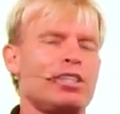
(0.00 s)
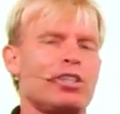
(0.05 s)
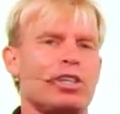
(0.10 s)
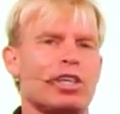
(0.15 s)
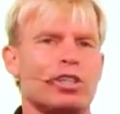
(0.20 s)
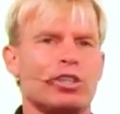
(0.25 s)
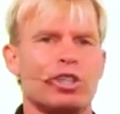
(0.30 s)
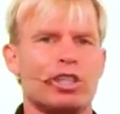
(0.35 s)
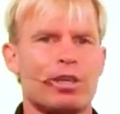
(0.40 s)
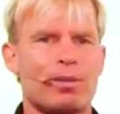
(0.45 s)
You
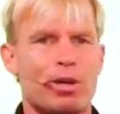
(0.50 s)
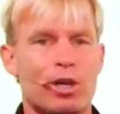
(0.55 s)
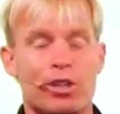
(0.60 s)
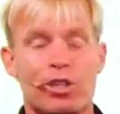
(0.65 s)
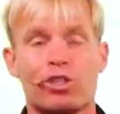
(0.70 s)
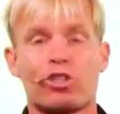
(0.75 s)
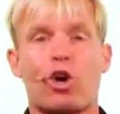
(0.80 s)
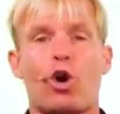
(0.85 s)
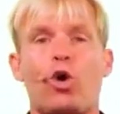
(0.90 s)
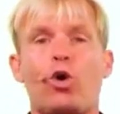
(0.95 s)
can look about it.
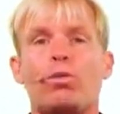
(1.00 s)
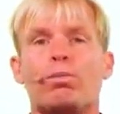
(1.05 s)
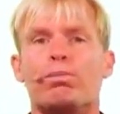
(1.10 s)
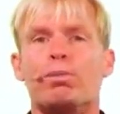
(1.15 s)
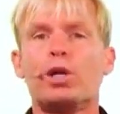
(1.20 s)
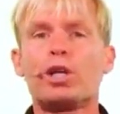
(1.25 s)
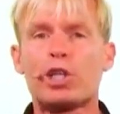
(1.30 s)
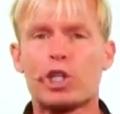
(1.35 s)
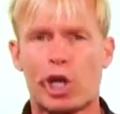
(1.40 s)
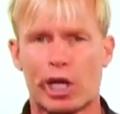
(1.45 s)
There's a whole
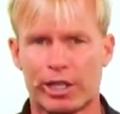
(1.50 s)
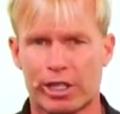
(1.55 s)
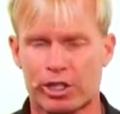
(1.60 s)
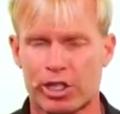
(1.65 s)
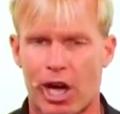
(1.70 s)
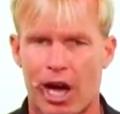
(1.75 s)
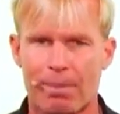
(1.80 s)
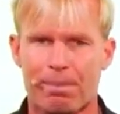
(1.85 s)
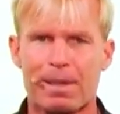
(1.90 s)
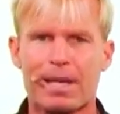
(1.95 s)
book on the
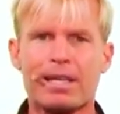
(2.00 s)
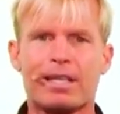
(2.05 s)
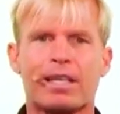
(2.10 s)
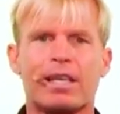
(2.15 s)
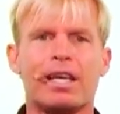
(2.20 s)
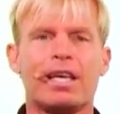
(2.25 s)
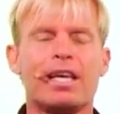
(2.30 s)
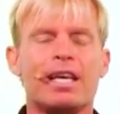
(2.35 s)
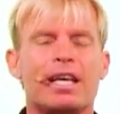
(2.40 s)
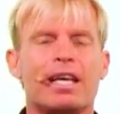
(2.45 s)
topic.
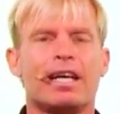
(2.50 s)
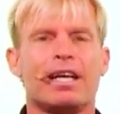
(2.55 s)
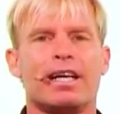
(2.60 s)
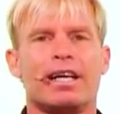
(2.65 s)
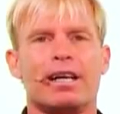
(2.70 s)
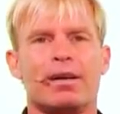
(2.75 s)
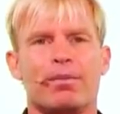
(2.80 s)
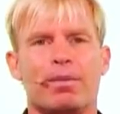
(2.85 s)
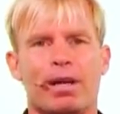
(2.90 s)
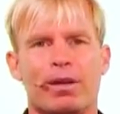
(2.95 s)

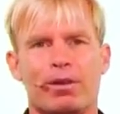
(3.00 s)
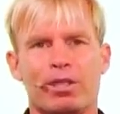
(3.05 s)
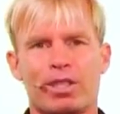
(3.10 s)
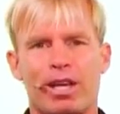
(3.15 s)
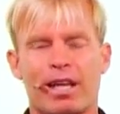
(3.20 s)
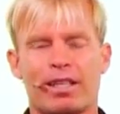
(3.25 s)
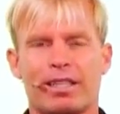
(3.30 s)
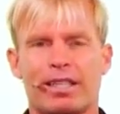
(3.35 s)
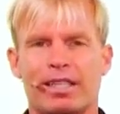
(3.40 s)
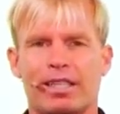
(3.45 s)
I was
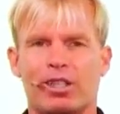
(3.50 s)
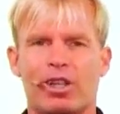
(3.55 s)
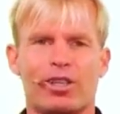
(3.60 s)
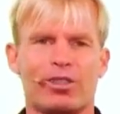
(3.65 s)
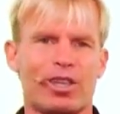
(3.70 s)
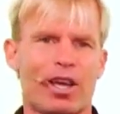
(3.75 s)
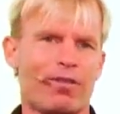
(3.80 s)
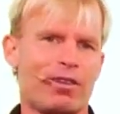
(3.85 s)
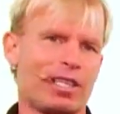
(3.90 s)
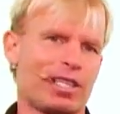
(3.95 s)
at the
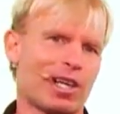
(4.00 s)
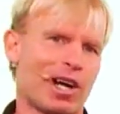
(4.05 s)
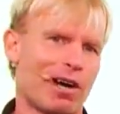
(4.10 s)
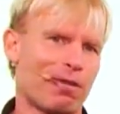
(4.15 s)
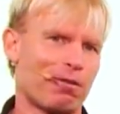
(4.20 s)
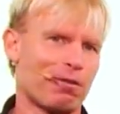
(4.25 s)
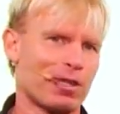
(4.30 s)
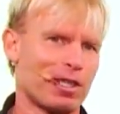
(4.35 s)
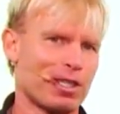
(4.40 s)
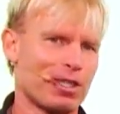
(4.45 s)
longevity
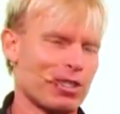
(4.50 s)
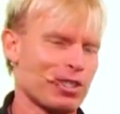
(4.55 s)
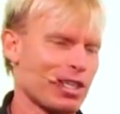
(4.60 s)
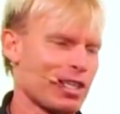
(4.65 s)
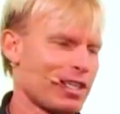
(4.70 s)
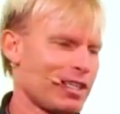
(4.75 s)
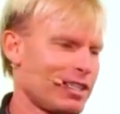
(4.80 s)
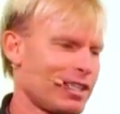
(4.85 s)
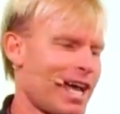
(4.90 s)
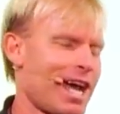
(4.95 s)
conference
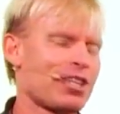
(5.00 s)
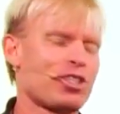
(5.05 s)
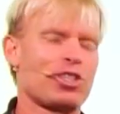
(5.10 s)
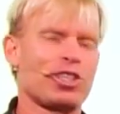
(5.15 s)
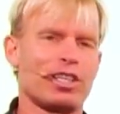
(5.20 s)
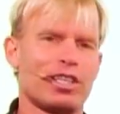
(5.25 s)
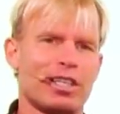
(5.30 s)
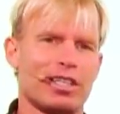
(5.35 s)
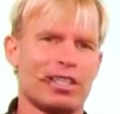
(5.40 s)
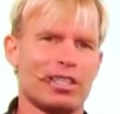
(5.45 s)
last
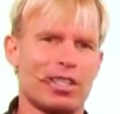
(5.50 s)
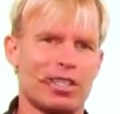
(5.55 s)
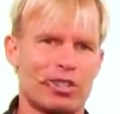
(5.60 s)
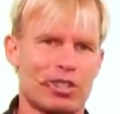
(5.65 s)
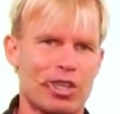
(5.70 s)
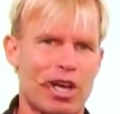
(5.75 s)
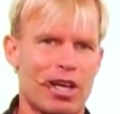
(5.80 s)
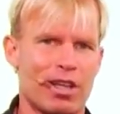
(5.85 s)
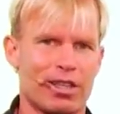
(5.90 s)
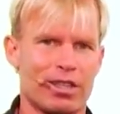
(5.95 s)
year and
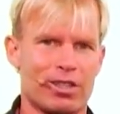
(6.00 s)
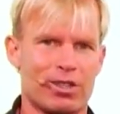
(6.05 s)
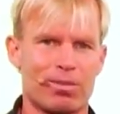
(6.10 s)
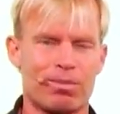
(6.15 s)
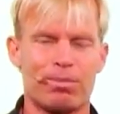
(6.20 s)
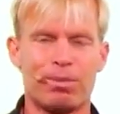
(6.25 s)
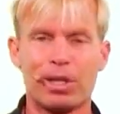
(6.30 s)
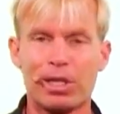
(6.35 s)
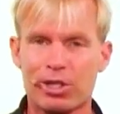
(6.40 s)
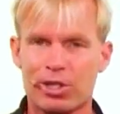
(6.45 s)
saw these
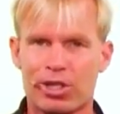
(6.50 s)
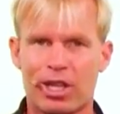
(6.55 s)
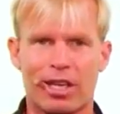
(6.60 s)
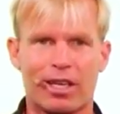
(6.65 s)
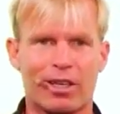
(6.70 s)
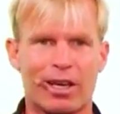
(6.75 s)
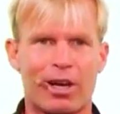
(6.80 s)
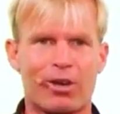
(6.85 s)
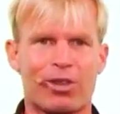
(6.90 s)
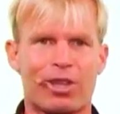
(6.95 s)
books that
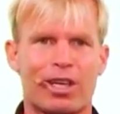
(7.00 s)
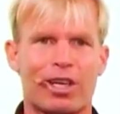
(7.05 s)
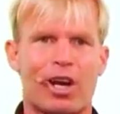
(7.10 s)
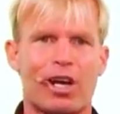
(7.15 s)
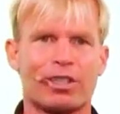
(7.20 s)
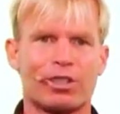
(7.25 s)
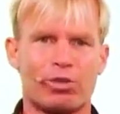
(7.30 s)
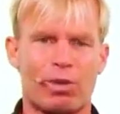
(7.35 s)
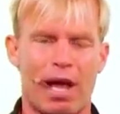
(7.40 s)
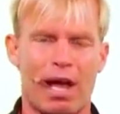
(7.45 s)
are out there
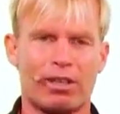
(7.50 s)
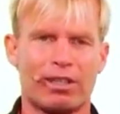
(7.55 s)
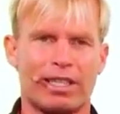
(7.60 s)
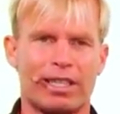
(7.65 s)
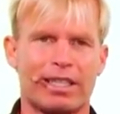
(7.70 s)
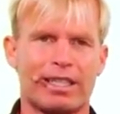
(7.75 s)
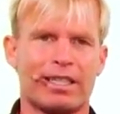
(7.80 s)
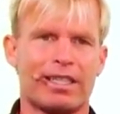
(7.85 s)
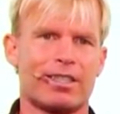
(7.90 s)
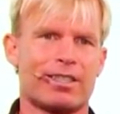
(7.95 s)
on
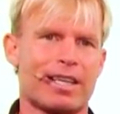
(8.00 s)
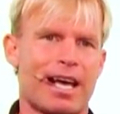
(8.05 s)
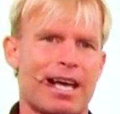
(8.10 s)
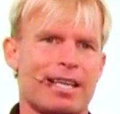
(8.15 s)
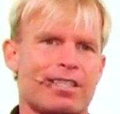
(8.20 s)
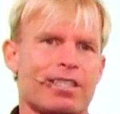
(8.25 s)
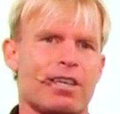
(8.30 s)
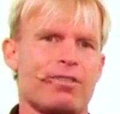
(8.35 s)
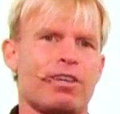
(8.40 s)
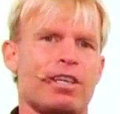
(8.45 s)
grounding, the
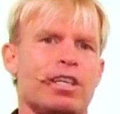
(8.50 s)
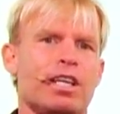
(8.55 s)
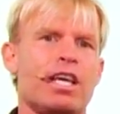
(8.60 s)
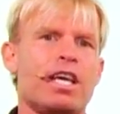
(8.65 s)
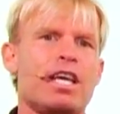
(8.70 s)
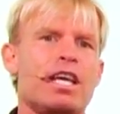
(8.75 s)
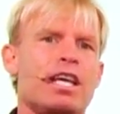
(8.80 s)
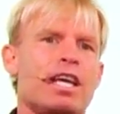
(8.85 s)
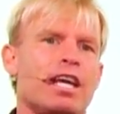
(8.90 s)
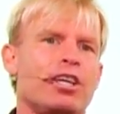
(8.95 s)
science of it,
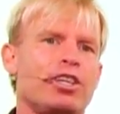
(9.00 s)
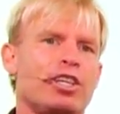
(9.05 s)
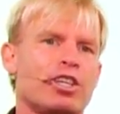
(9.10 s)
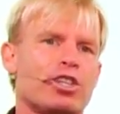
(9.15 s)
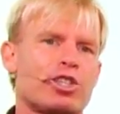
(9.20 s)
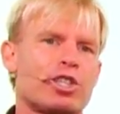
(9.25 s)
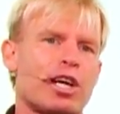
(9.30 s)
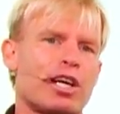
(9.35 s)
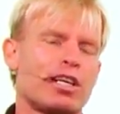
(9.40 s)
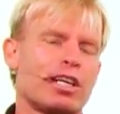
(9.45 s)
and you can
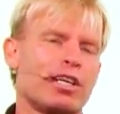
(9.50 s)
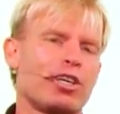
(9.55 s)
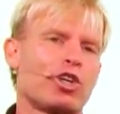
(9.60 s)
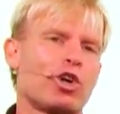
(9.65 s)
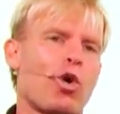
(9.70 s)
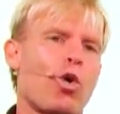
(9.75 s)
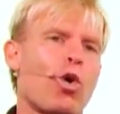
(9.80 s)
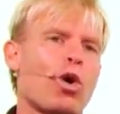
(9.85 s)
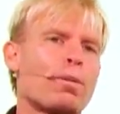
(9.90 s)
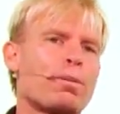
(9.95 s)
start
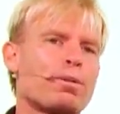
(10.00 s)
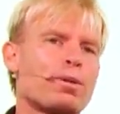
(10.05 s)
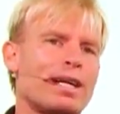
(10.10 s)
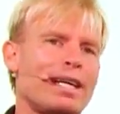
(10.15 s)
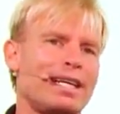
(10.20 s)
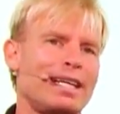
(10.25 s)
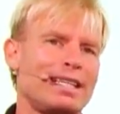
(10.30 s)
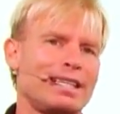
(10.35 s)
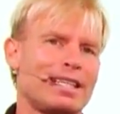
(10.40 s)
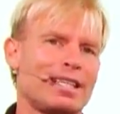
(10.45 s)

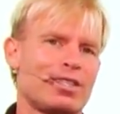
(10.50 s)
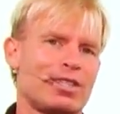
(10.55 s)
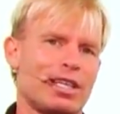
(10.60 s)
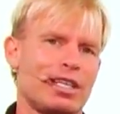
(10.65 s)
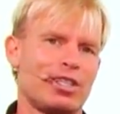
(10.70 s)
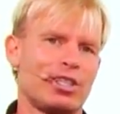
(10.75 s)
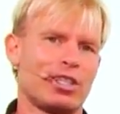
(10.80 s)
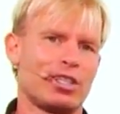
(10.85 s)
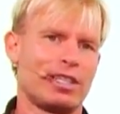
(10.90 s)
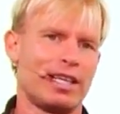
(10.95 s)
incorporating this
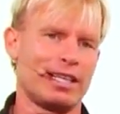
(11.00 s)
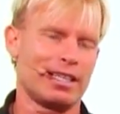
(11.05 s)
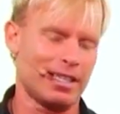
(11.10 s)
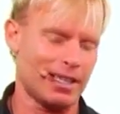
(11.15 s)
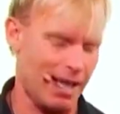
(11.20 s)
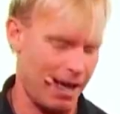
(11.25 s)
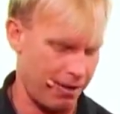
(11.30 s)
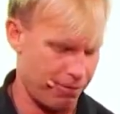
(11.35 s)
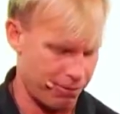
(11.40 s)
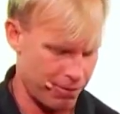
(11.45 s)
into your daily
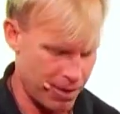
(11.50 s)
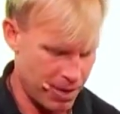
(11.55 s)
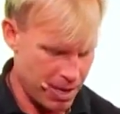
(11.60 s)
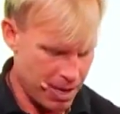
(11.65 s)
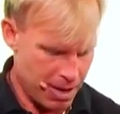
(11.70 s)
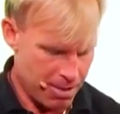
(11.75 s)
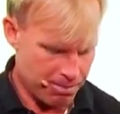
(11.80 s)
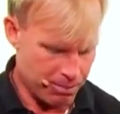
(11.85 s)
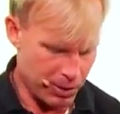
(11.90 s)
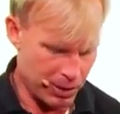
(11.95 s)
life,
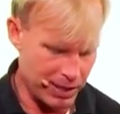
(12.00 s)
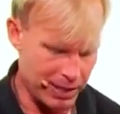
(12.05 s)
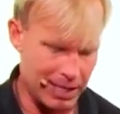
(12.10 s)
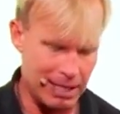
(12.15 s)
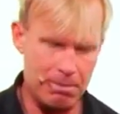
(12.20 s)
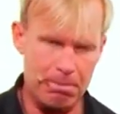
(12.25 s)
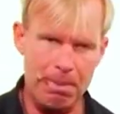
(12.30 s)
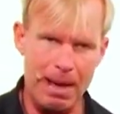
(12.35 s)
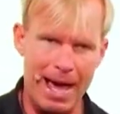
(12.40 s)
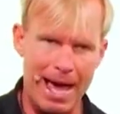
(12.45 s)
putting
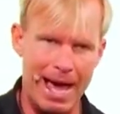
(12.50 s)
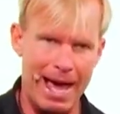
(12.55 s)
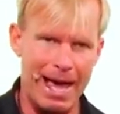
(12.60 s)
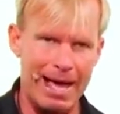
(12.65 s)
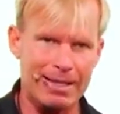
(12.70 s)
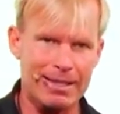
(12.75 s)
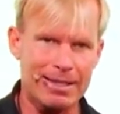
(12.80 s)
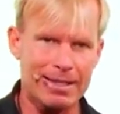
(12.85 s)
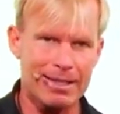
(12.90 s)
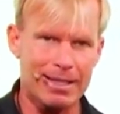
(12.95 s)
in
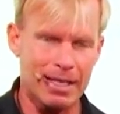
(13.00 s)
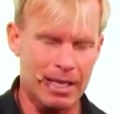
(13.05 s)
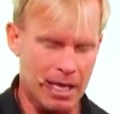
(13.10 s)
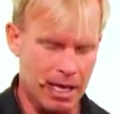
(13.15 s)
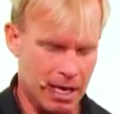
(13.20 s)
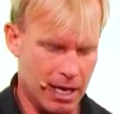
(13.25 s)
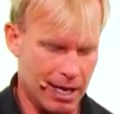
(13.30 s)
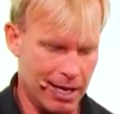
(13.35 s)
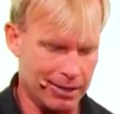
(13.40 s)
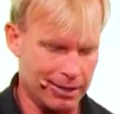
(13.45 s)
pads
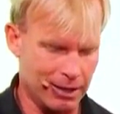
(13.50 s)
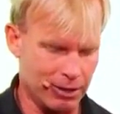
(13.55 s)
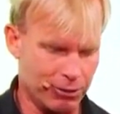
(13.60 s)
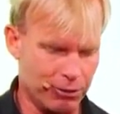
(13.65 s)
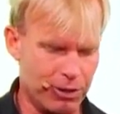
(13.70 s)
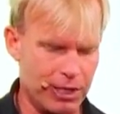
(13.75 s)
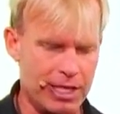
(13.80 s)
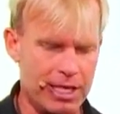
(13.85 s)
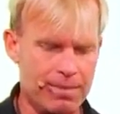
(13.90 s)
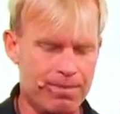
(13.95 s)
under your
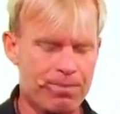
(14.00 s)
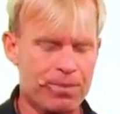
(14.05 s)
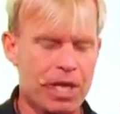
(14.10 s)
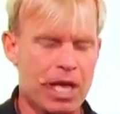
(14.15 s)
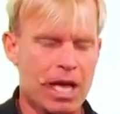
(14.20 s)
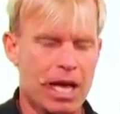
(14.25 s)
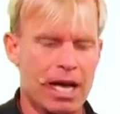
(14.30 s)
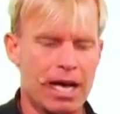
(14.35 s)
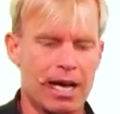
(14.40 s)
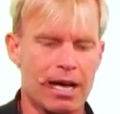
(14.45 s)
feet,
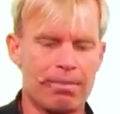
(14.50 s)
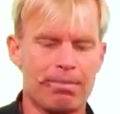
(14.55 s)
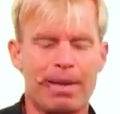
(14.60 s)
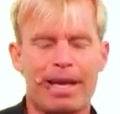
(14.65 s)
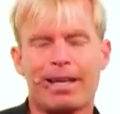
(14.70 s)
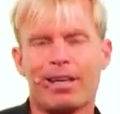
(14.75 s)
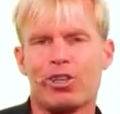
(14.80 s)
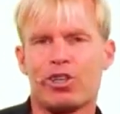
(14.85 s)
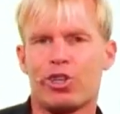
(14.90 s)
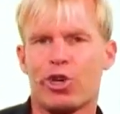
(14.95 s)

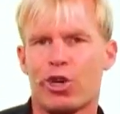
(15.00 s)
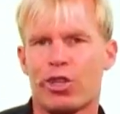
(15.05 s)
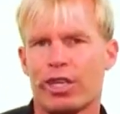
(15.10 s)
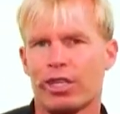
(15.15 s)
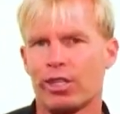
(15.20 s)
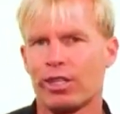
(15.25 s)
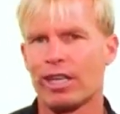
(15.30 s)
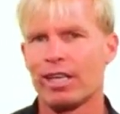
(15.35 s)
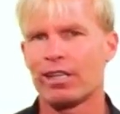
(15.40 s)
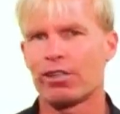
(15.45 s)
Making sure that
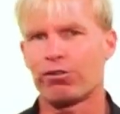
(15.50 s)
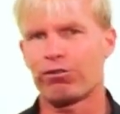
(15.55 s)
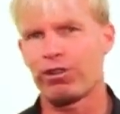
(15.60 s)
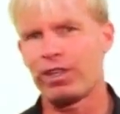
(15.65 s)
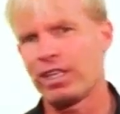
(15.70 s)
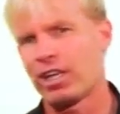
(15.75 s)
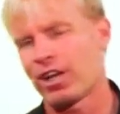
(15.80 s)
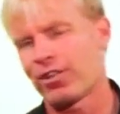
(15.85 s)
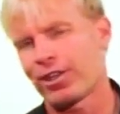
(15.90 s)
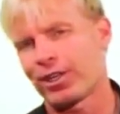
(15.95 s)
you get your
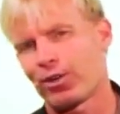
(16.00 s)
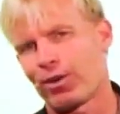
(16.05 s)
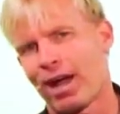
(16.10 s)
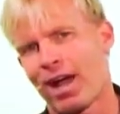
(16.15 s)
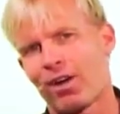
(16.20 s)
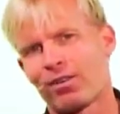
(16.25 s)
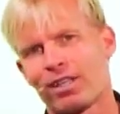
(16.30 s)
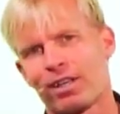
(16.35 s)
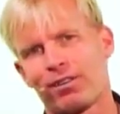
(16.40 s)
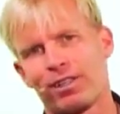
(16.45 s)
feet on the
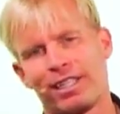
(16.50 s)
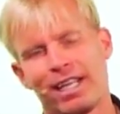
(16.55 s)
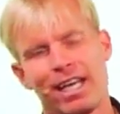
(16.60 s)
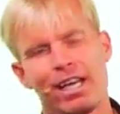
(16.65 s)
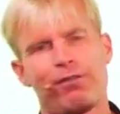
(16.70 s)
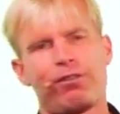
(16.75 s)
ground every day.